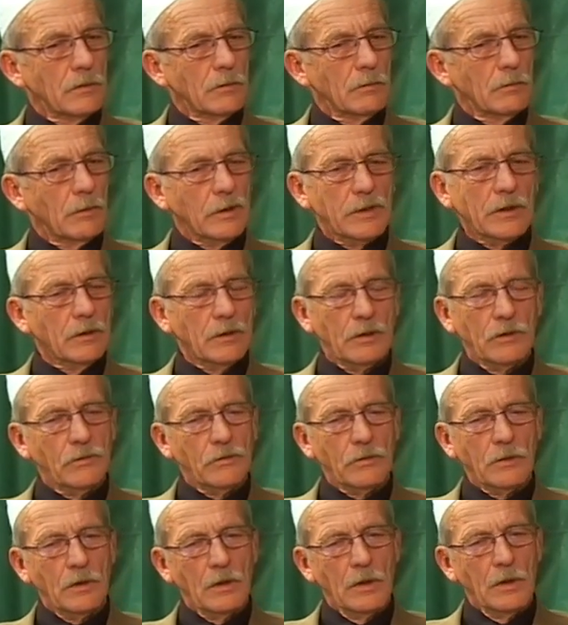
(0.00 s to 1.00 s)
But it is,
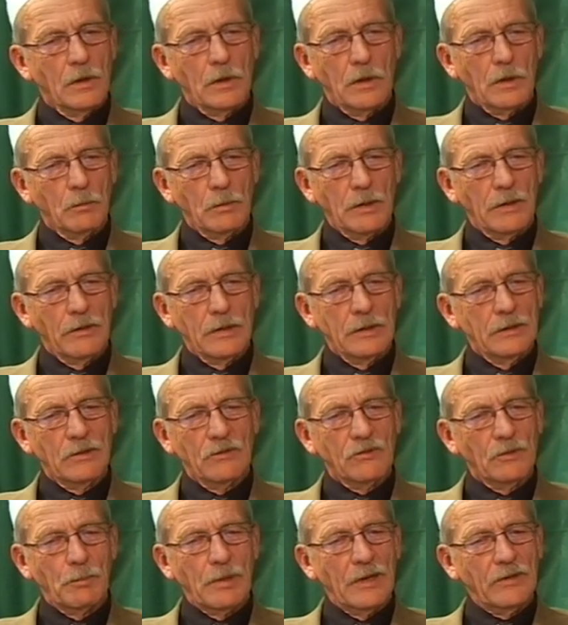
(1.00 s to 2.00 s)
I mean, it
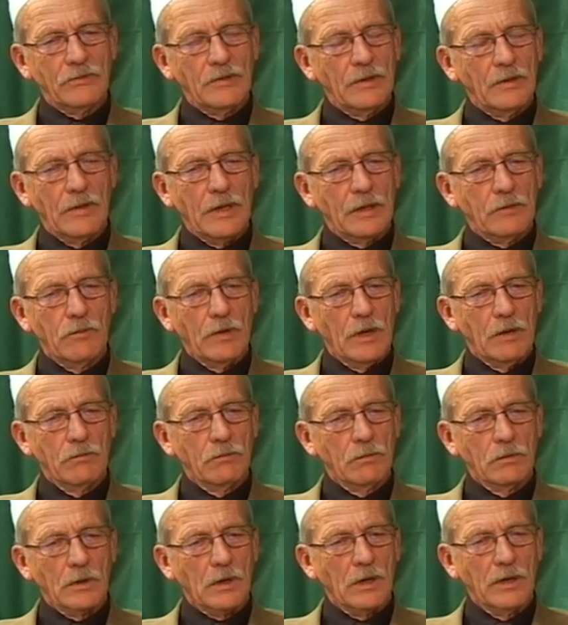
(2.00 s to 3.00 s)
is a blessing that we have
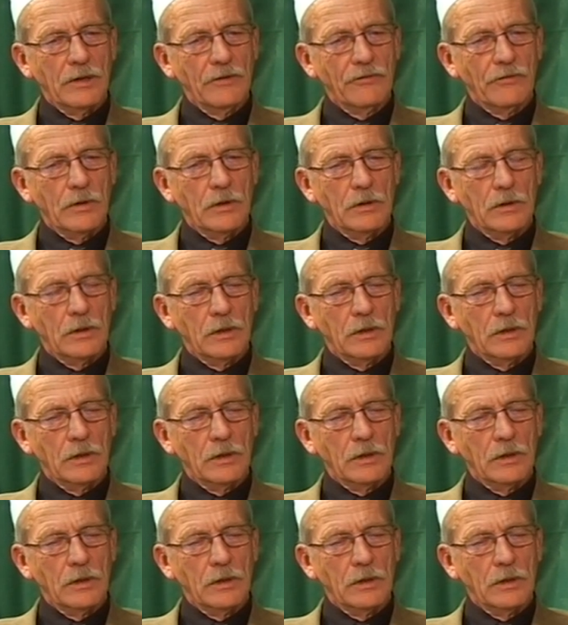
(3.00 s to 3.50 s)
a Khalifa,